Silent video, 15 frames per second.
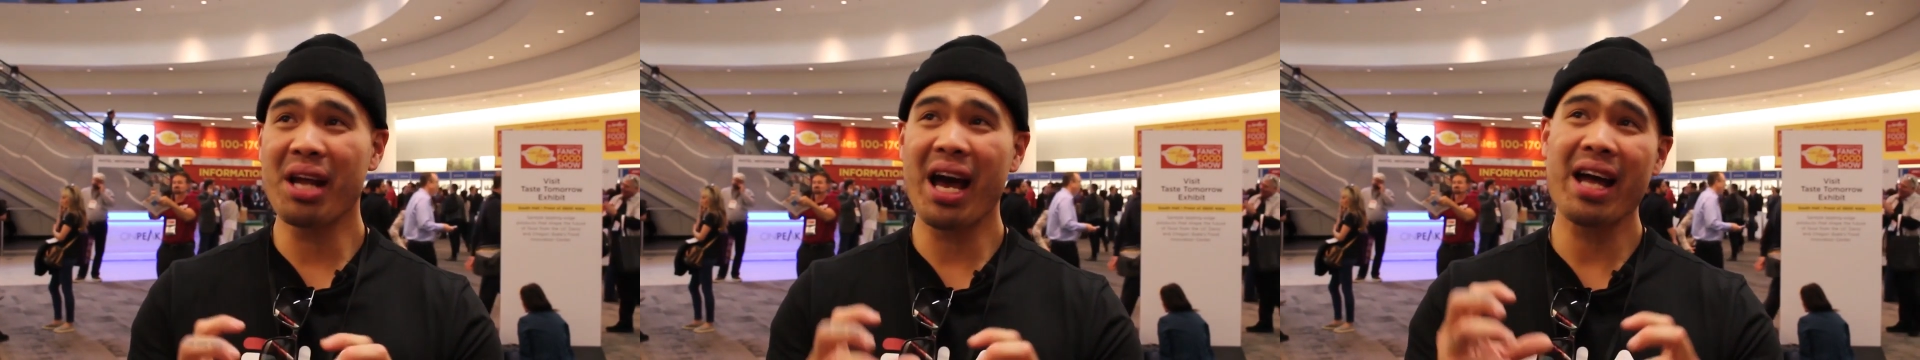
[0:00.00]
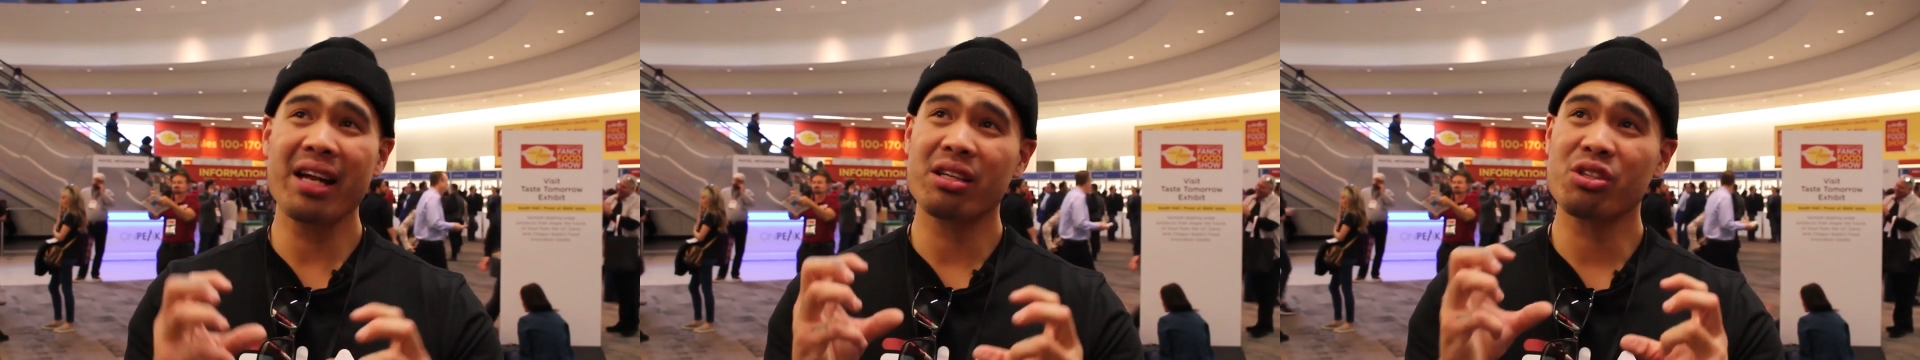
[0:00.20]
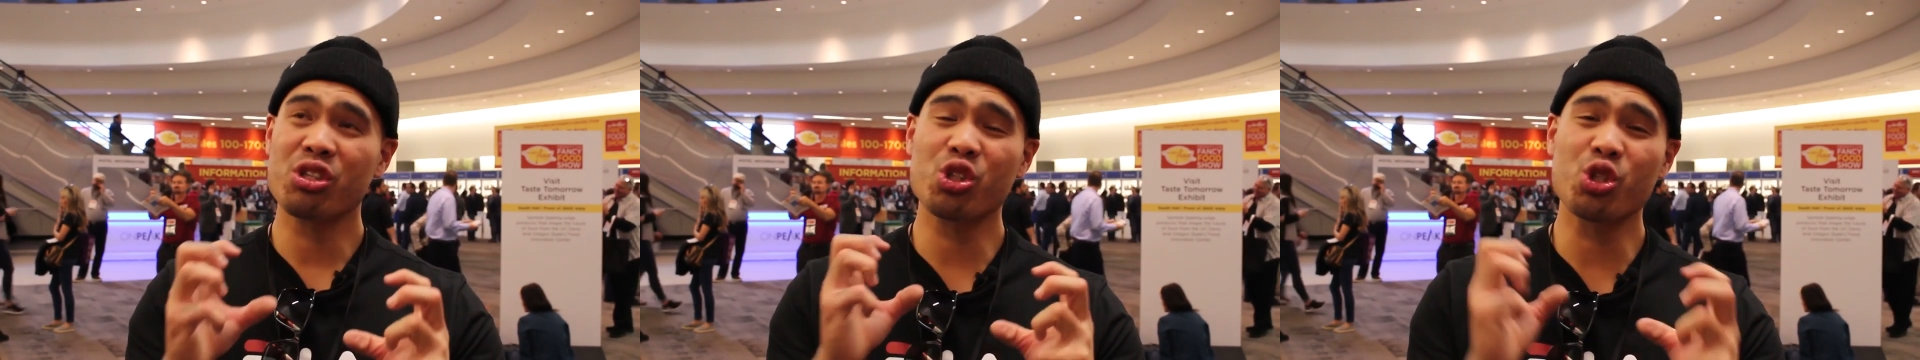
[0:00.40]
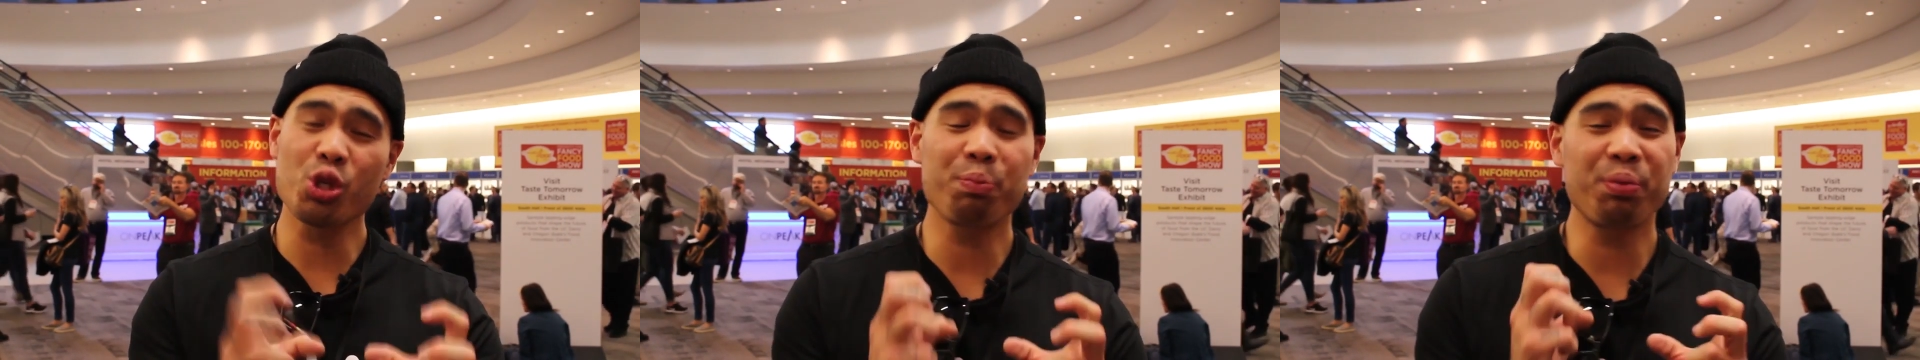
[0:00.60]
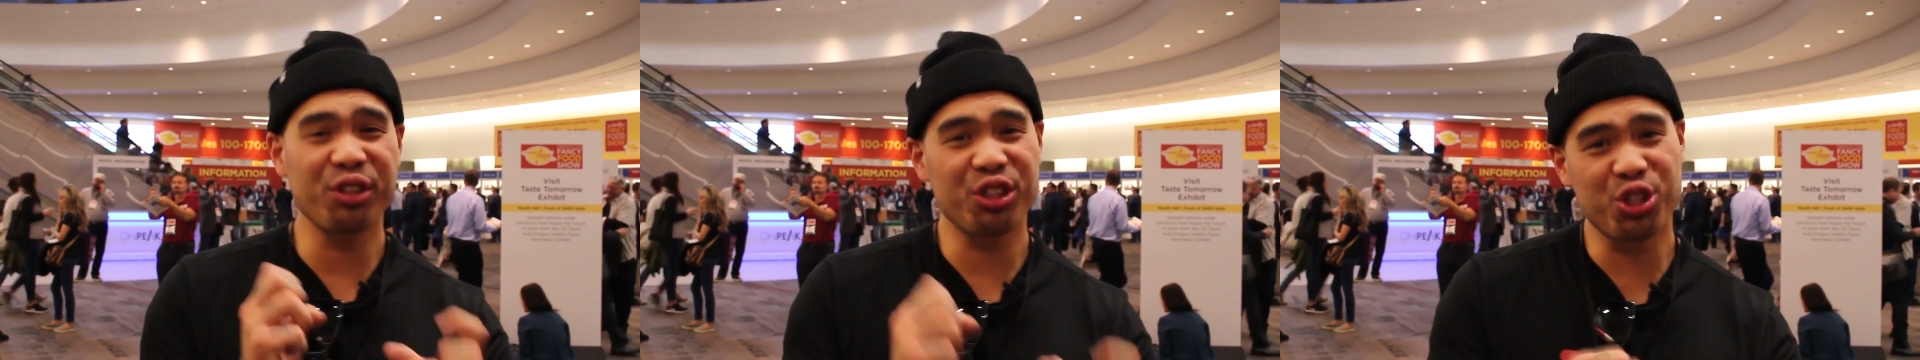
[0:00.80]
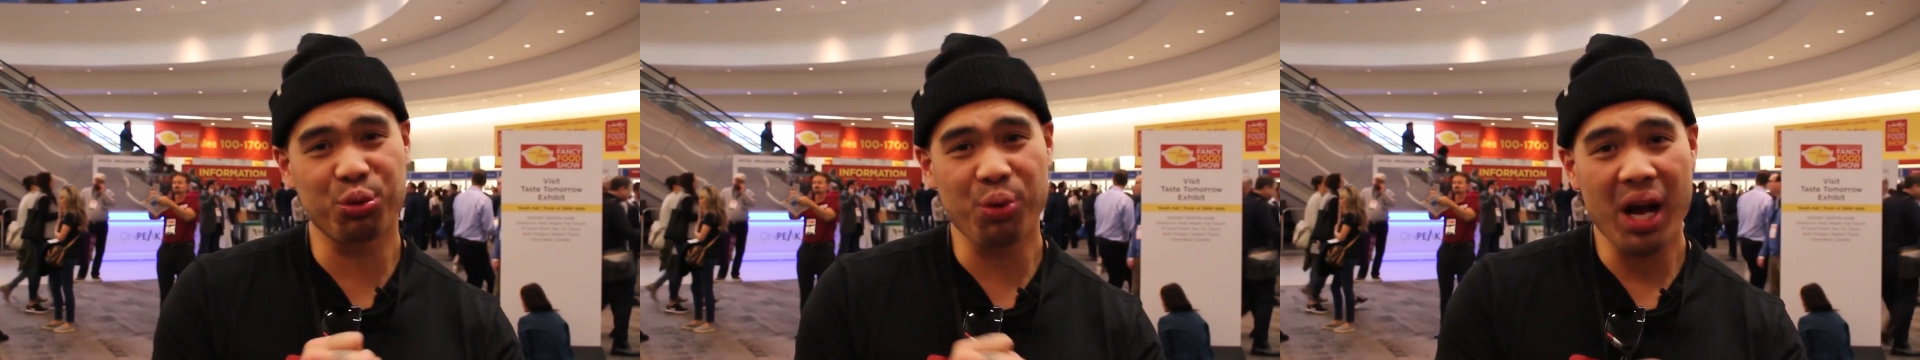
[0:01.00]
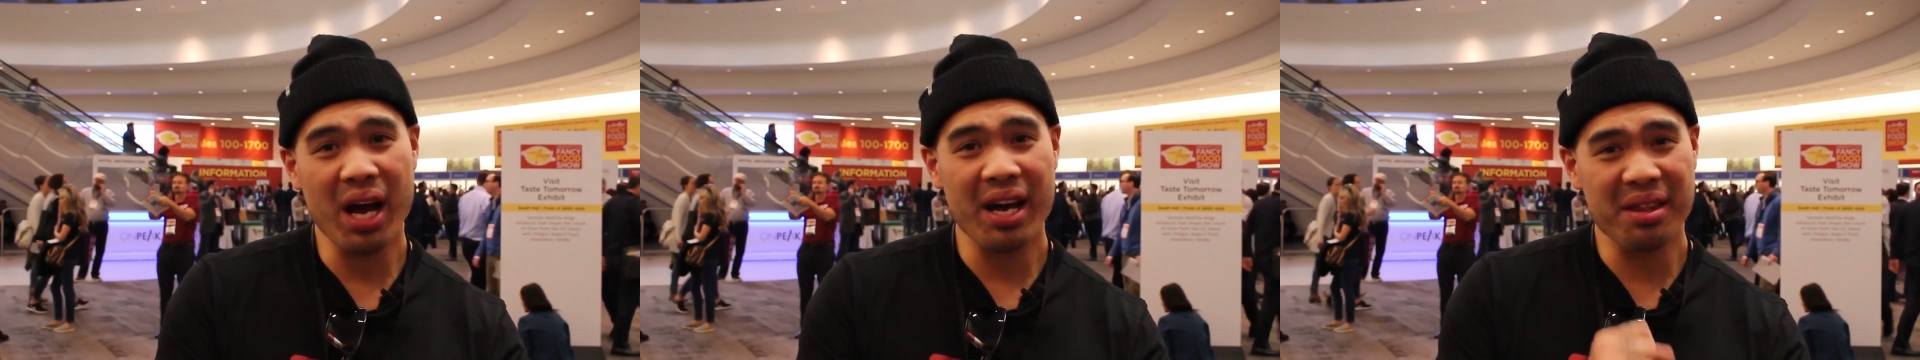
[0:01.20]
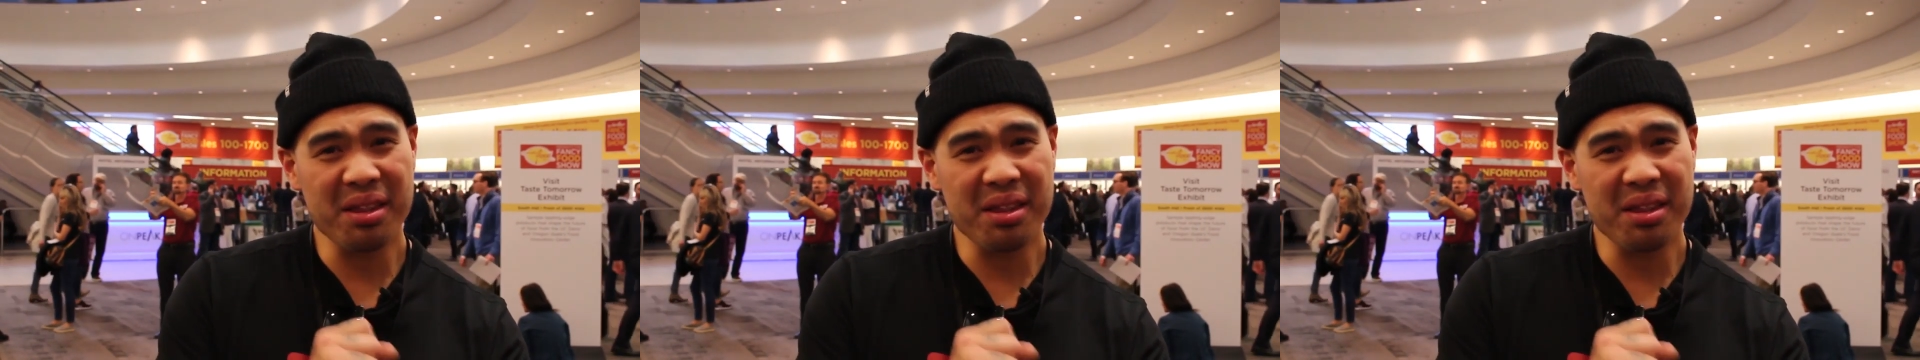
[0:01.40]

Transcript: not super dry.